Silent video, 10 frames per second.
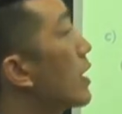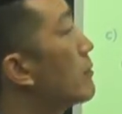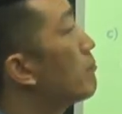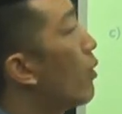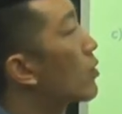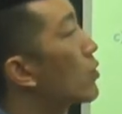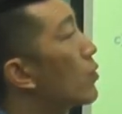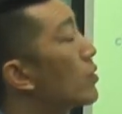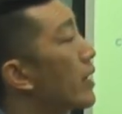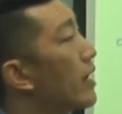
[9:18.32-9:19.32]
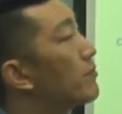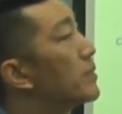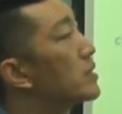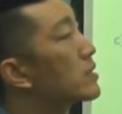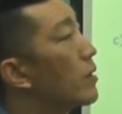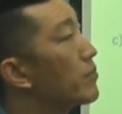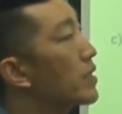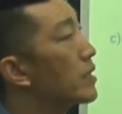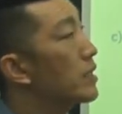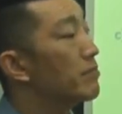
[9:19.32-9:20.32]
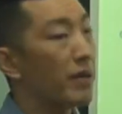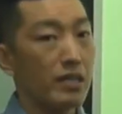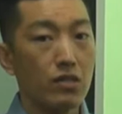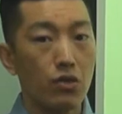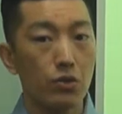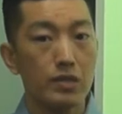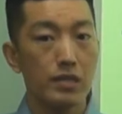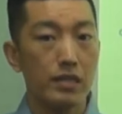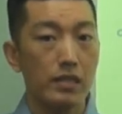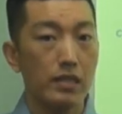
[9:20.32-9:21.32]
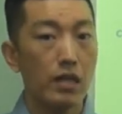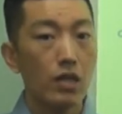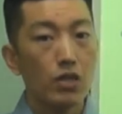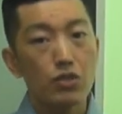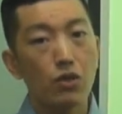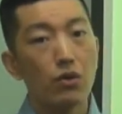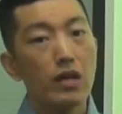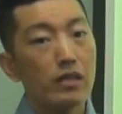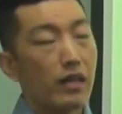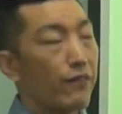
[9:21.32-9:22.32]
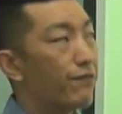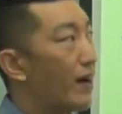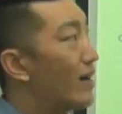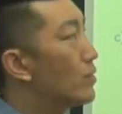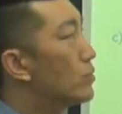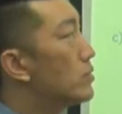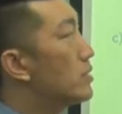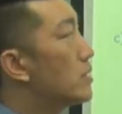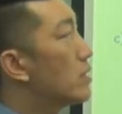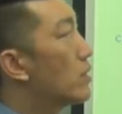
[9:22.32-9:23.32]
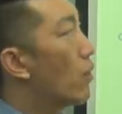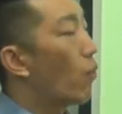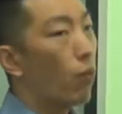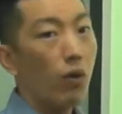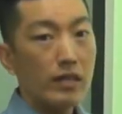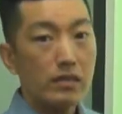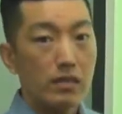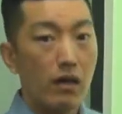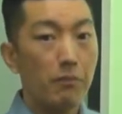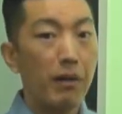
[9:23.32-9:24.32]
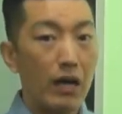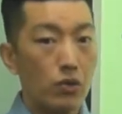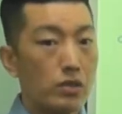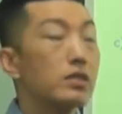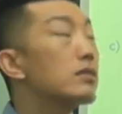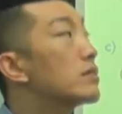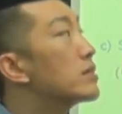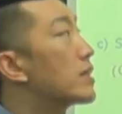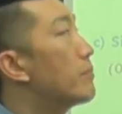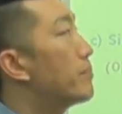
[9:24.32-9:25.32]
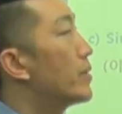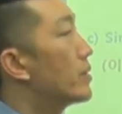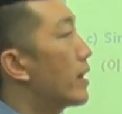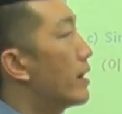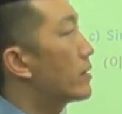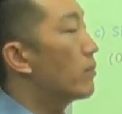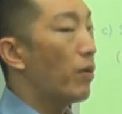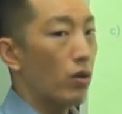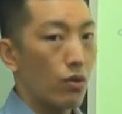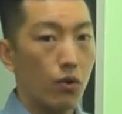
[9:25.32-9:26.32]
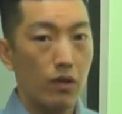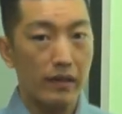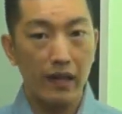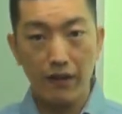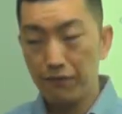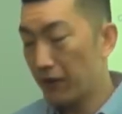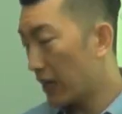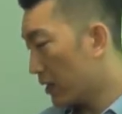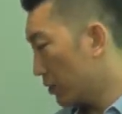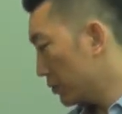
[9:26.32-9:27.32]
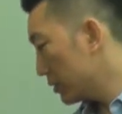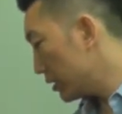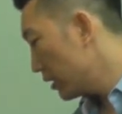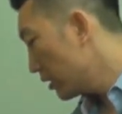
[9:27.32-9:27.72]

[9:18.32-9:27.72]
and ball court have been something in Mexico City. So they found what about the temple and the ball court? They have found,